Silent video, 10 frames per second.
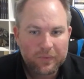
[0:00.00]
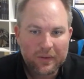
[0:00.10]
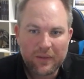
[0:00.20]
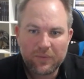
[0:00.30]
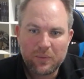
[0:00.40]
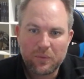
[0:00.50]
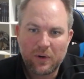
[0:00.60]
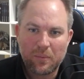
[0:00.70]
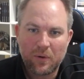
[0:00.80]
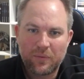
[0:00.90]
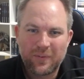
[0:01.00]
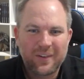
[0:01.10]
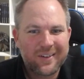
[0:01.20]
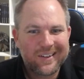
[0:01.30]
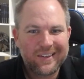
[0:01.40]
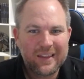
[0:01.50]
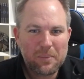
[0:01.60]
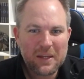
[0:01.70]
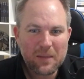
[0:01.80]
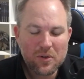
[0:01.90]
their feet would rub off, they
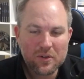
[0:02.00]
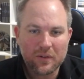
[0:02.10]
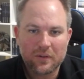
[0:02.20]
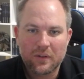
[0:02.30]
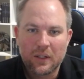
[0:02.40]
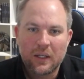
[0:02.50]
became useless.